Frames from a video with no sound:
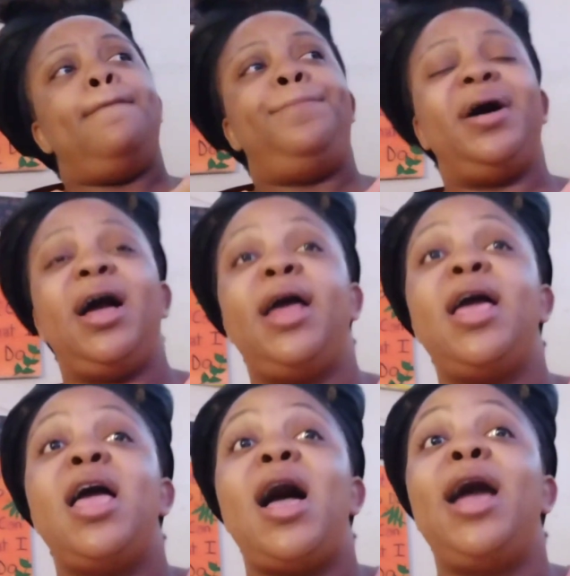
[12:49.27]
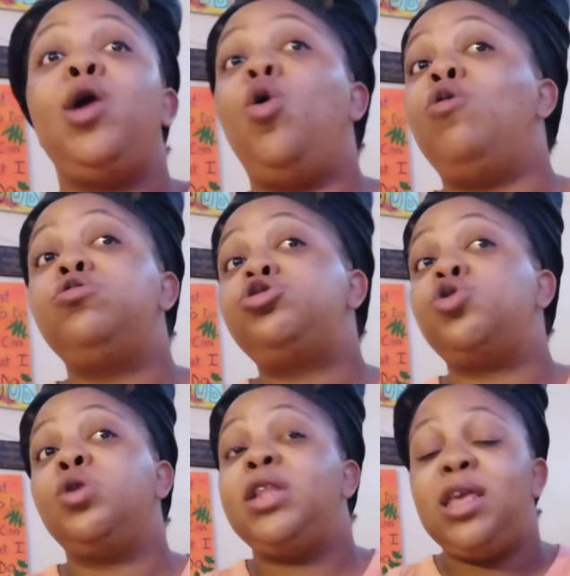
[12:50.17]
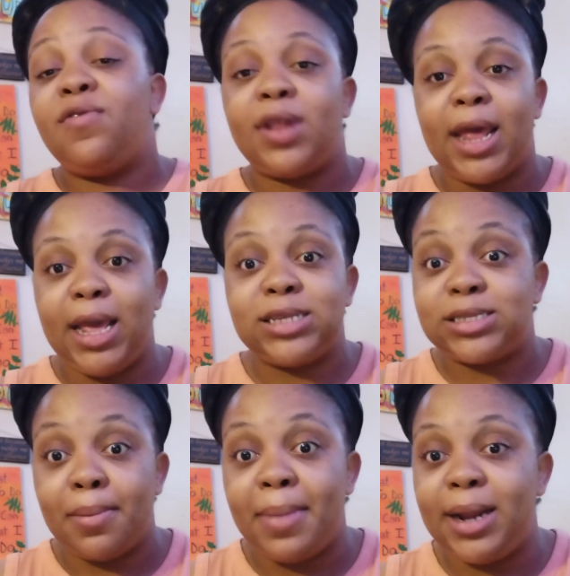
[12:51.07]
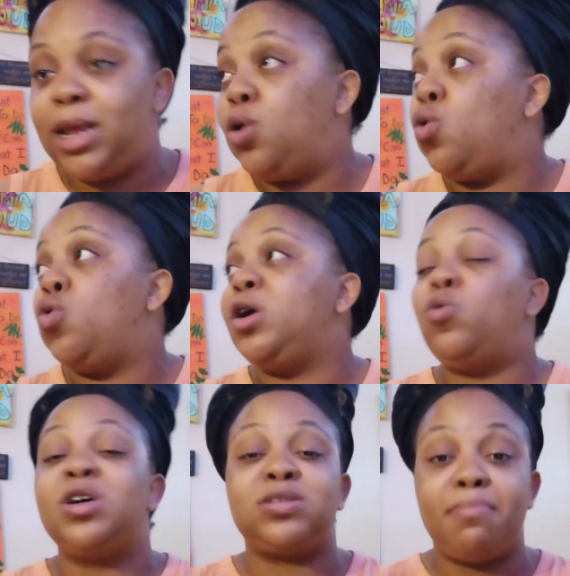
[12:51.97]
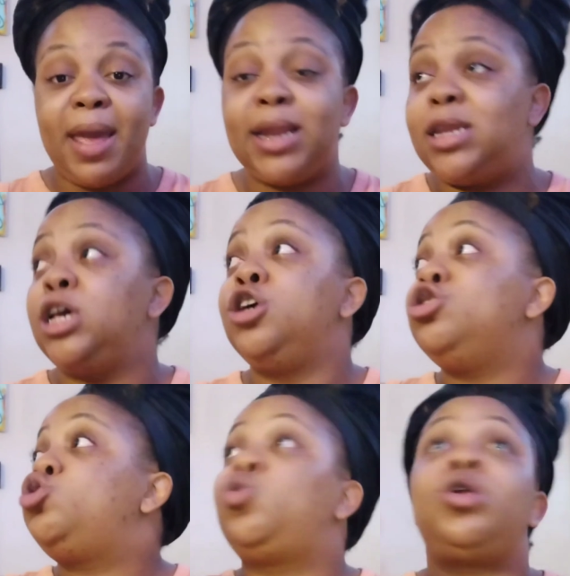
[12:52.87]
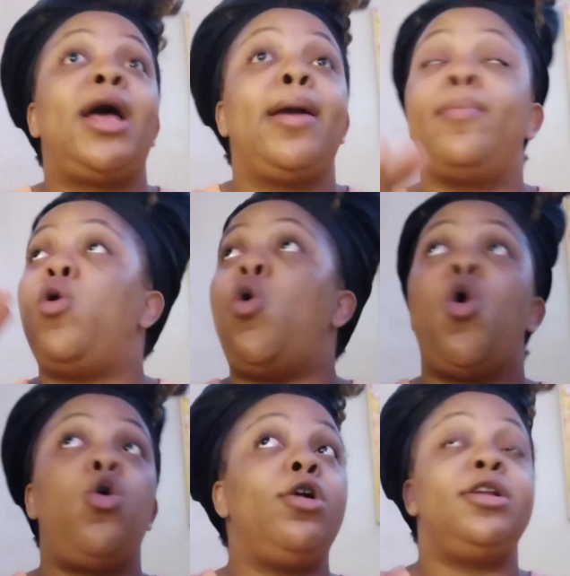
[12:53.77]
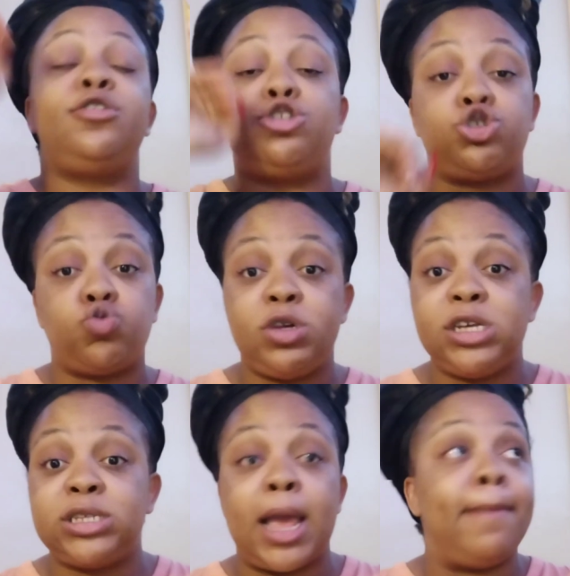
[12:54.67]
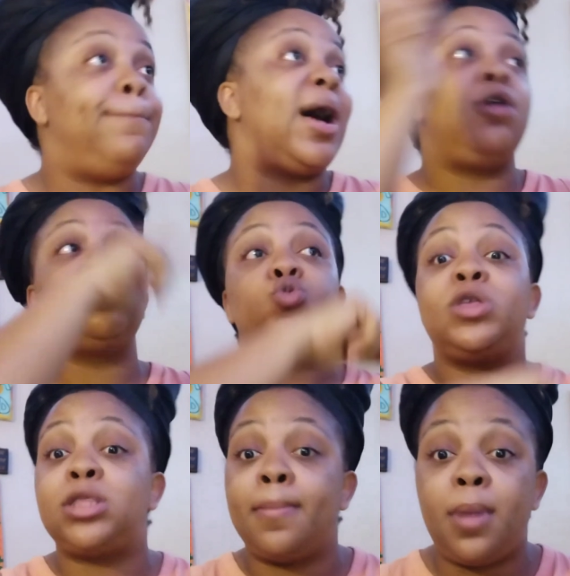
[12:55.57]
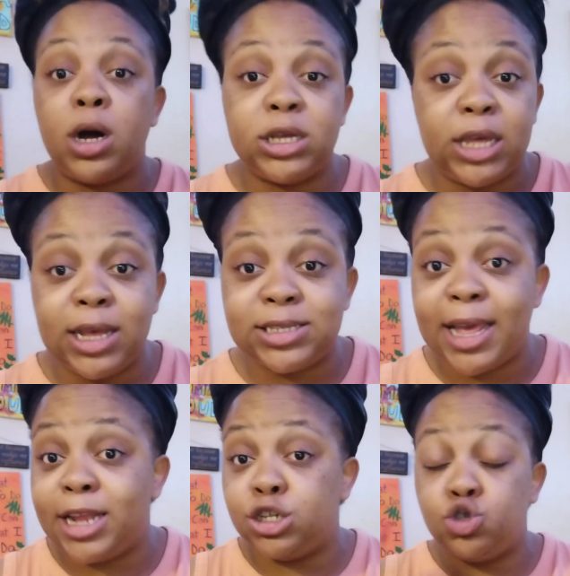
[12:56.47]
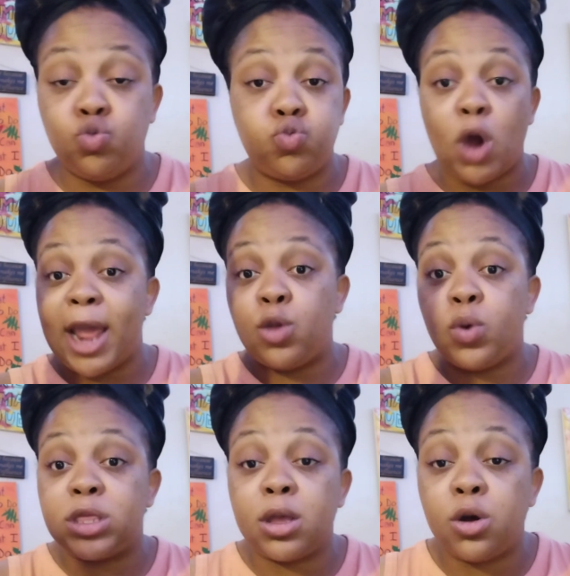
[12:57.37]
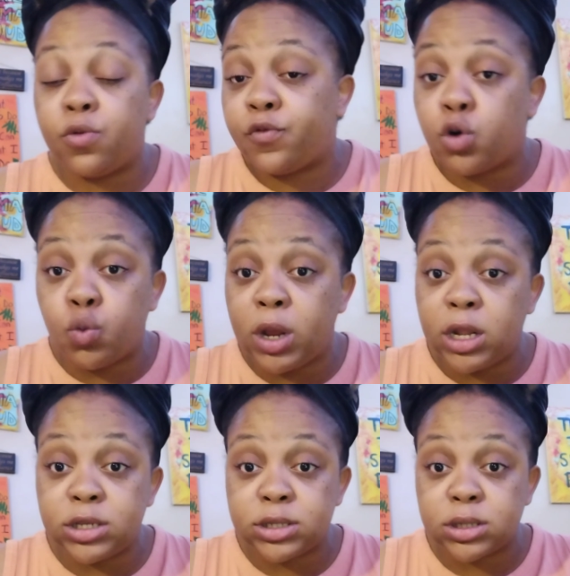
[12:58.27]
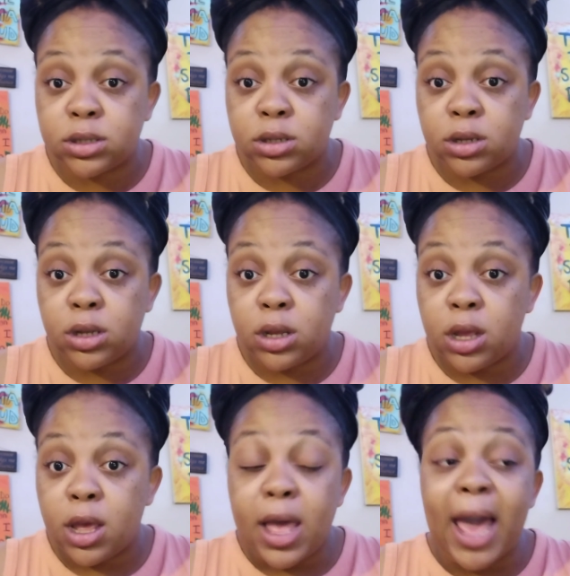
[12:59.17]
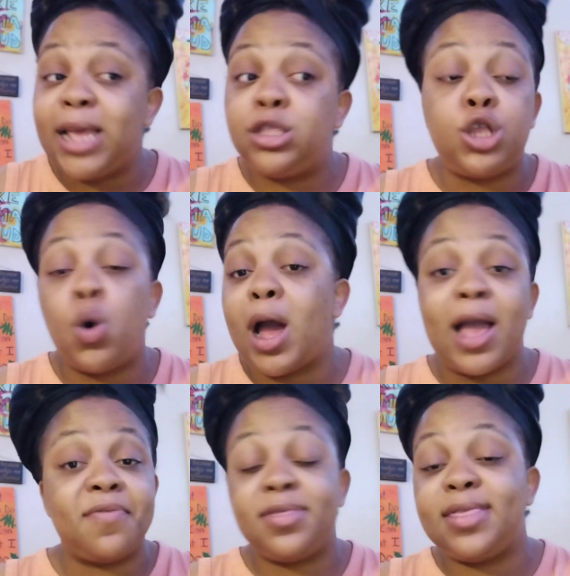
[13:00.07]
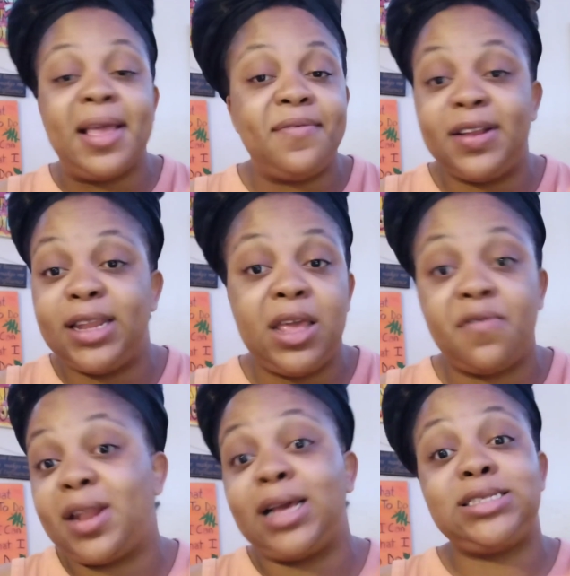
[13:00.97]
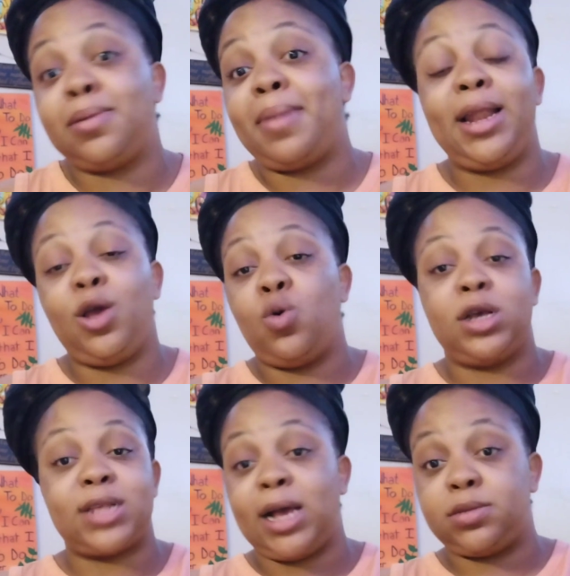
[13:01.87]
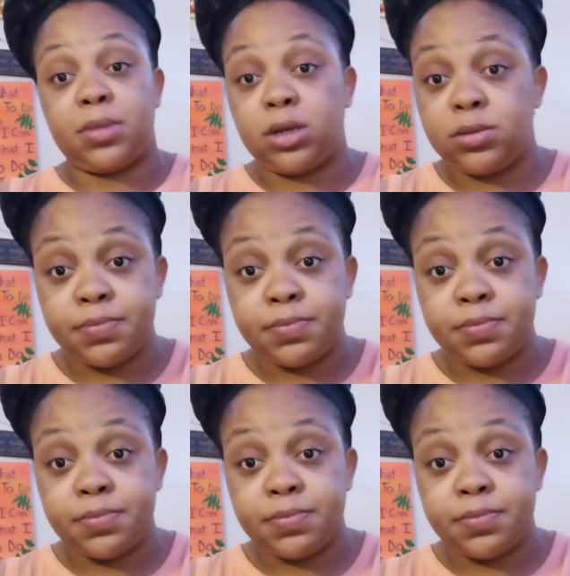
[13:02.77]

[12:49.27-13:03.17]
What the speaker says: but I also live like somebody who was meant to climb all the trees and bounce with the monkeys and ride with the gorillas. I have never lived like somebody who has asthma.